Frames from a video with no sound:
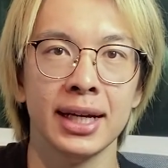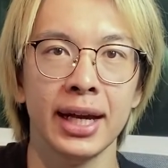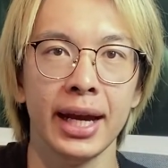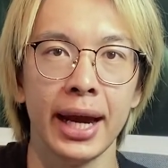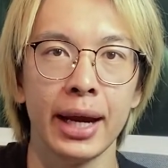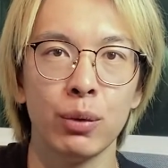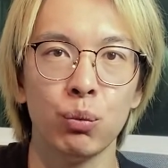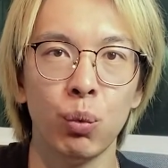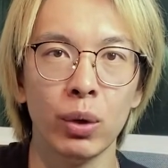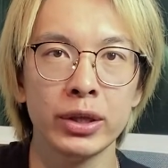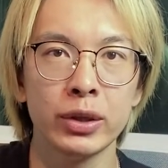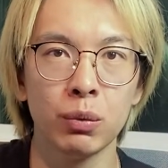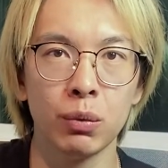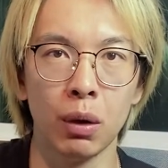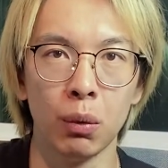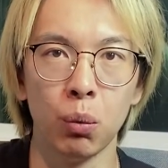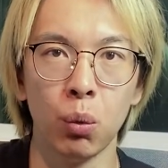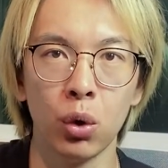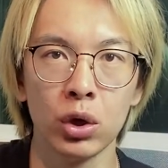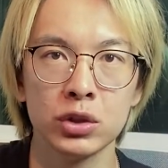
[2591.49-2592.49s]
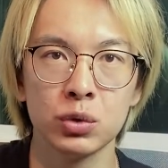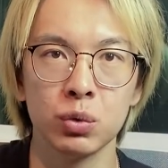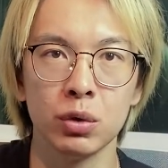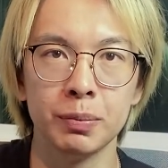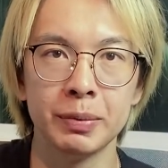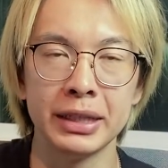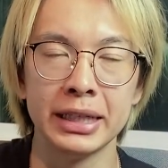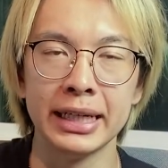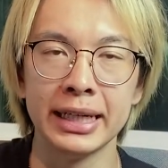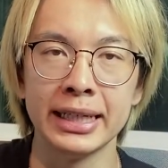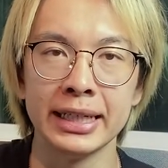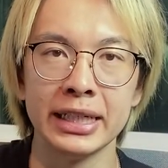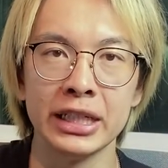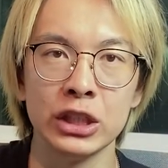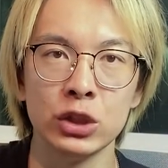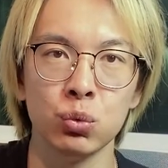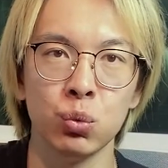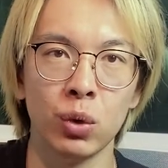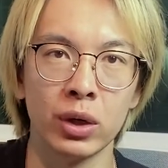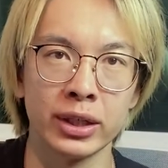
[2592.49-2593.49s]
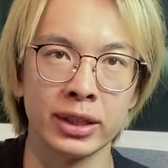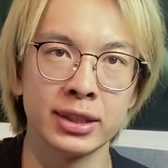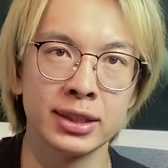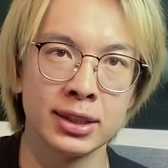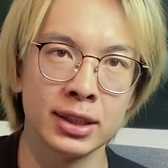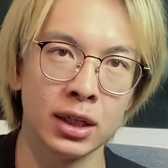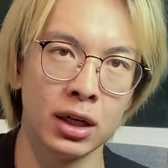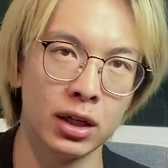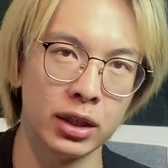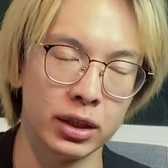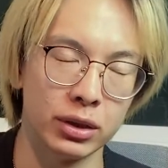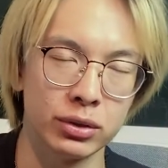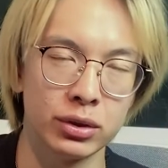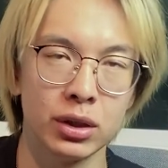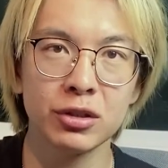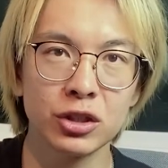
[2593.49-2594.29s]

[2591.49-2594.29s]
and what the rewards will be in each one of the scenarios.